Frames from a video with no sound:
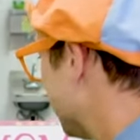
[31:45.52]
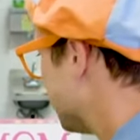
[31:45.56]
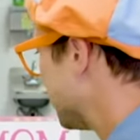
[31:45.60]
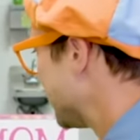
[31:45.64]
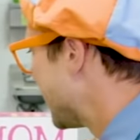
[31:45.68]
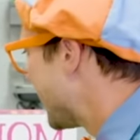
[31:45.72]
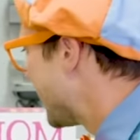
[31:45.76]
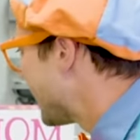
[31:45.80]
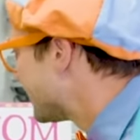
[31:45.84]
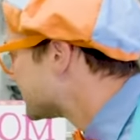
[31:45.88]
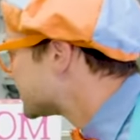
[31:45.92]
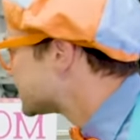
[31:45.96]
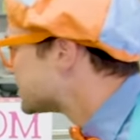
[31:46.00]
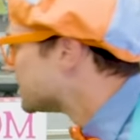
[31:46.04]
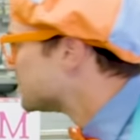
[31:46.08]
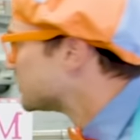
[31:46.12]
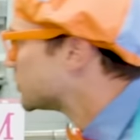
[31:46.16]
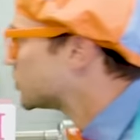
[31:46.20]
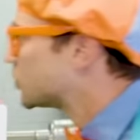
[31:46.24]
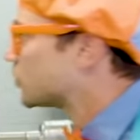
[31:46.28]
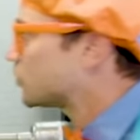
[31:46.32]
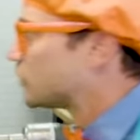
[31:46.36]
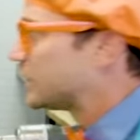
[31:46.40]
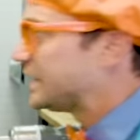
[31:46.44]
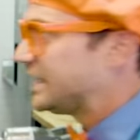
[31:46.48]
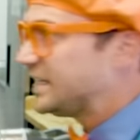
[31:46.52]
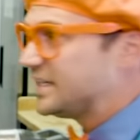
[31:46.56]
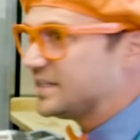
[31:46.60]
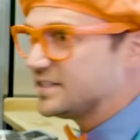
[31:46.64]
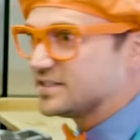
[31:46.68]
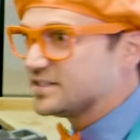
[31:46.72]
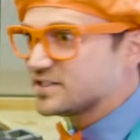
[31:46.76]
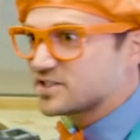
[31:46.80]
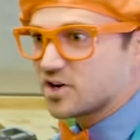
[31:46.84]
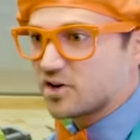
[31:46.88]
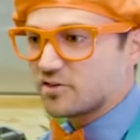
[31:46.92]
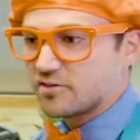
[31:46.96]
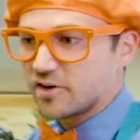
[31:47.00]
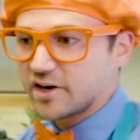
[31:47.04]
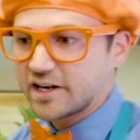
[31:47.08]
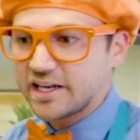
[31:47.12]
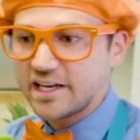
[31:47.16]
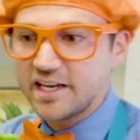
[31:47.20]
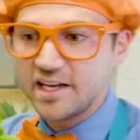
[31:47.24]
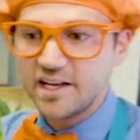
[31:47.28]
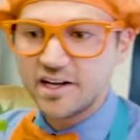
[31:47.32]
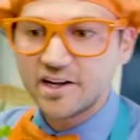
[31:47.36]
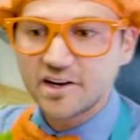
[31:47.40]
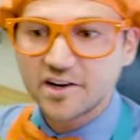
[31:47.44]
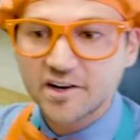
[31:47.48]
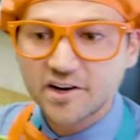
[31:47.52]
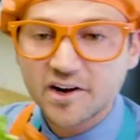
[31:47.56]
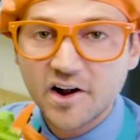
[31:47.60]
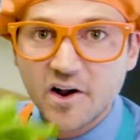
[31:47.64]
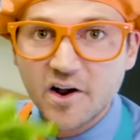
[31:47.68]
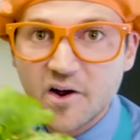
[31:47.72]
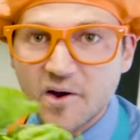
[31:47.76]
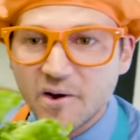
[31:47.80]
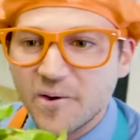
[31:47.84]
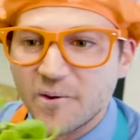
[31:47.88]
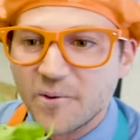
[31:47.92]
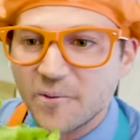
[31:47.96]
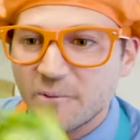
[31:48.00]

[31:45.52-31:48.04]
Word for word: and then we have some greens over here.